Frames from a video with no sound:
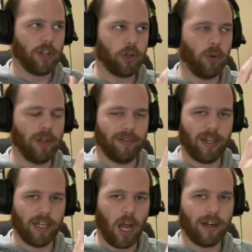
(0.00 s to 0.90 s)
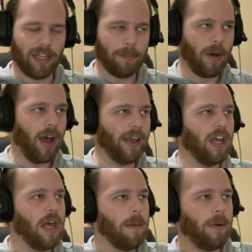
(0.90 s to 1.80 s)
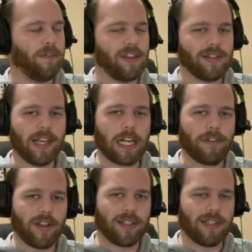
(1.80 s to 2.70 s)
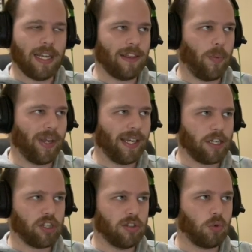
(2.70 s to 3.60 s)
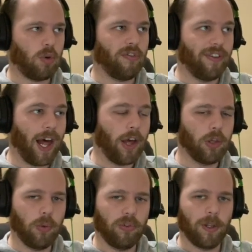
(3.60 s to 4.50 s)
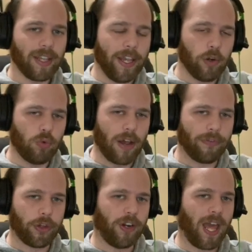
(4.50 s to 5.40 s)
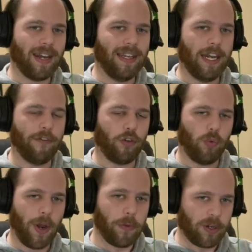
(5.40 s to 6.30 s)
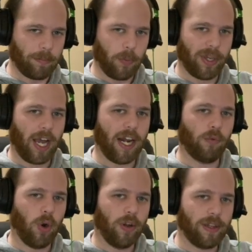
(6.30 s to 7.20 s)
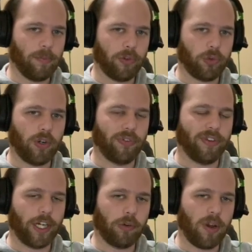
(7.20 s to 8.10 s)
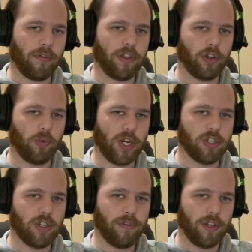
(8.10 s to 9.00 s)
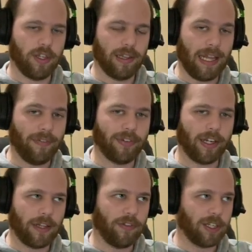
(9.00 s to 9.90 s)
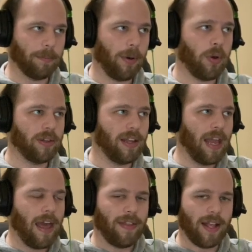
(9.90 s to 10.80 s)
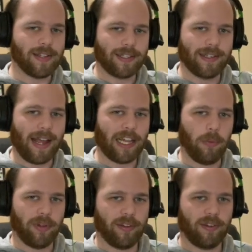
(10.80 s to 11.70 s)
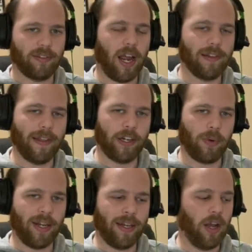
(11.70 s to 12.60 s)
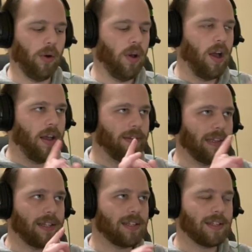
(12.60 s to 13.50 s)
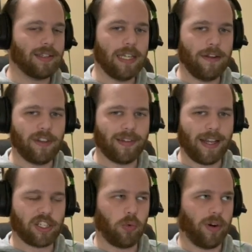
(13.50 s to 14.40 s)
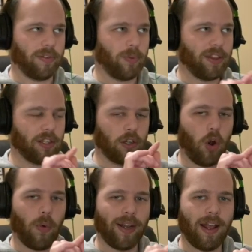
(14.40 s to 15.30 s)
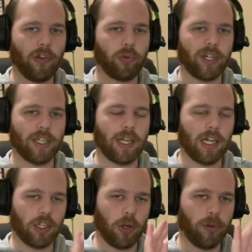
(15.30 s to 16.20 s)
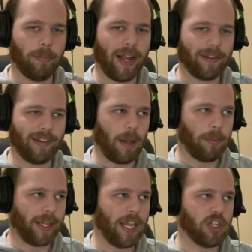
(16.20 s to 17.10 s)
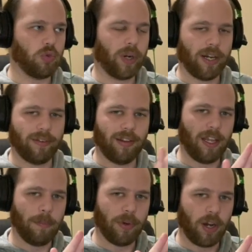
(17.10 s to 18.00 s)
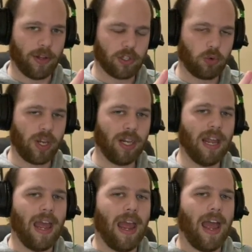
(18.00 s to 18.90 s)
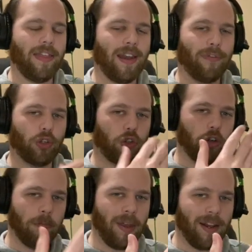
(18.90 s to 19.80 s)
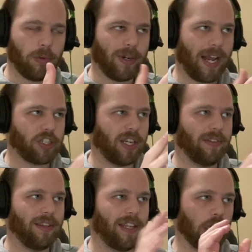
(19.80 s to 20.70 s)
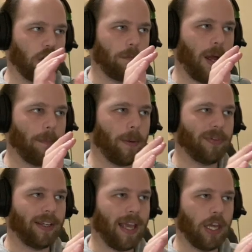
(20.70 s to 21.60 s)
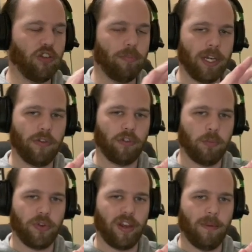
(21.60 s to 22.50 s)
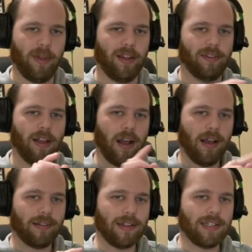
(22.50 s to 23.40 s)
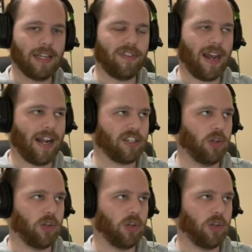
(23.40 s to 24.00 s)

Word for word: they're only sitting idly by. But for the sake of us seeing that we can actually store values in refs that are not needed for rendering, but we kind of want them to sort of stick around for the duration of the life cycle of the component, that's exactly what this is highlighting right now. So let's see if this actually works, right? The goal right now is we're going to kind of go back to the application, we're going to see the input on screen, and then after 2 minutes, we're actually going to see the alert pop up saying, hey, you've been here for more than a minute. Let's see if that actually